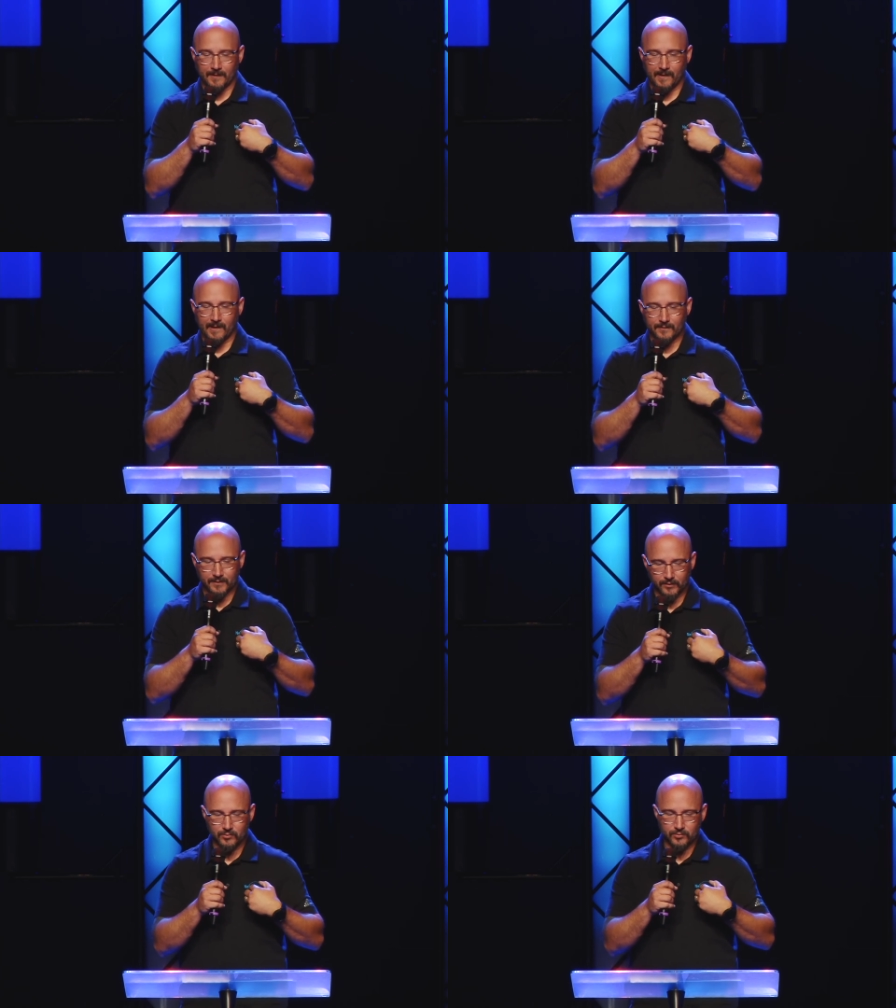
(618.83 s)
And I was
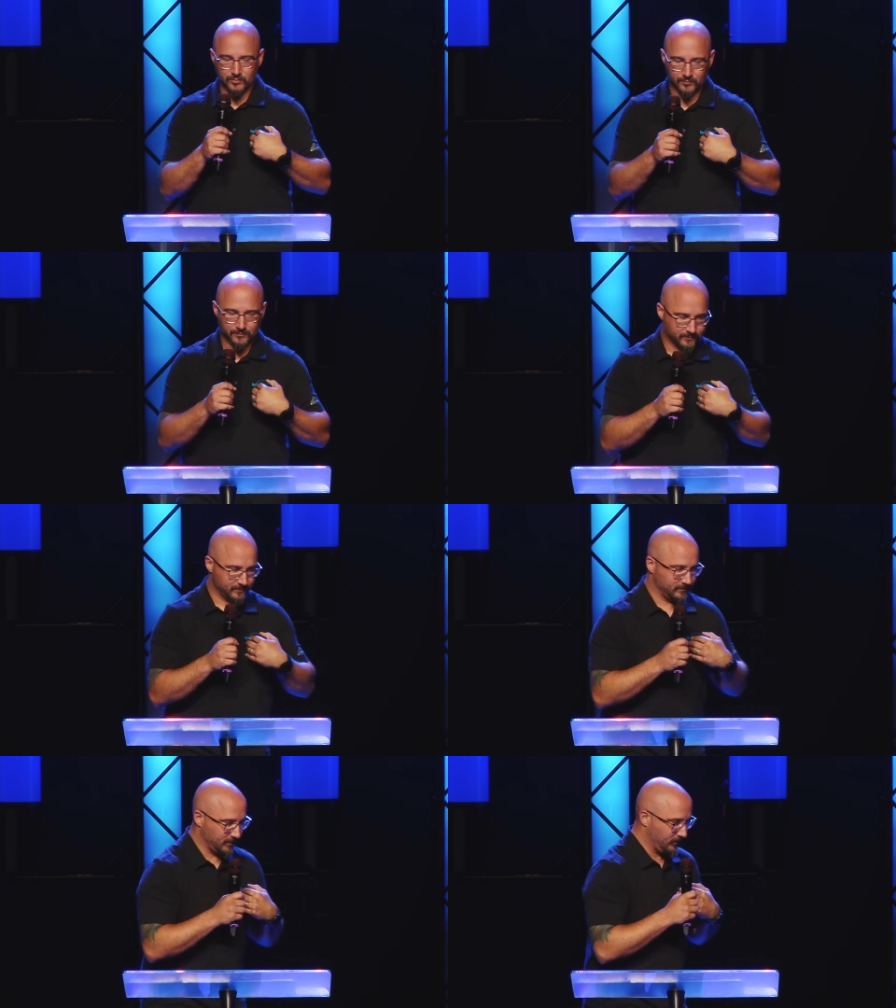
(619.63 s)
like, cool,
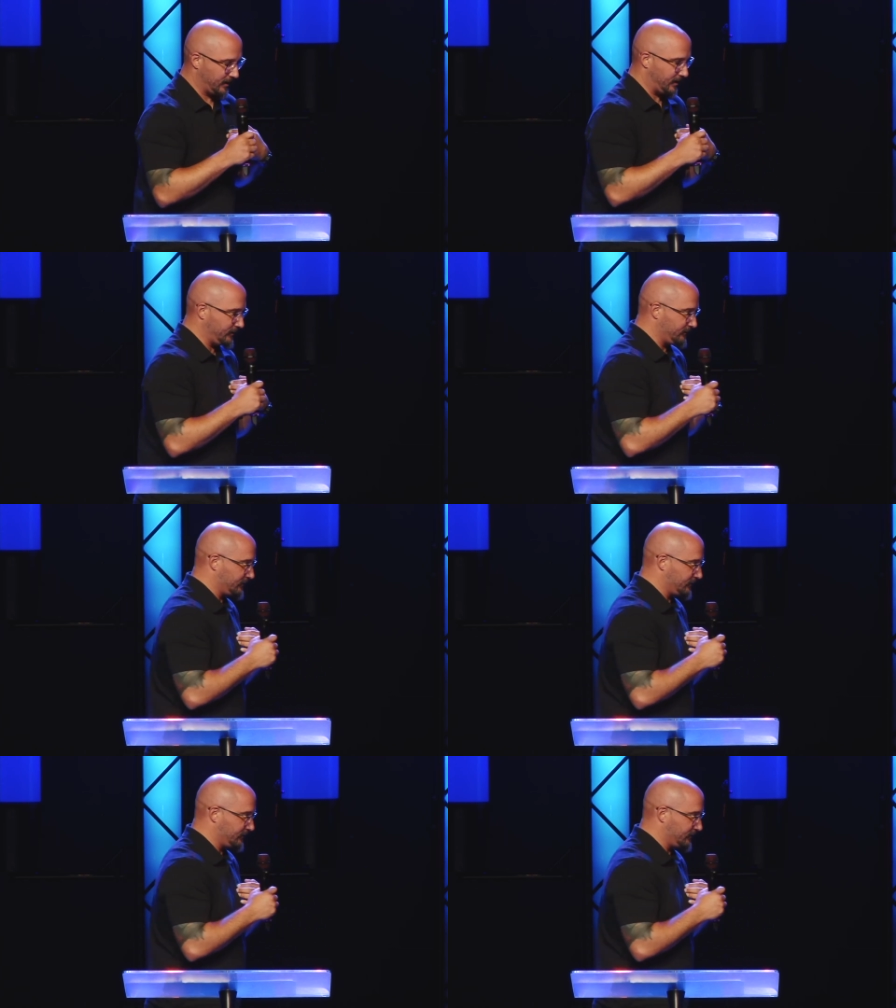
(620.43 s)
okay.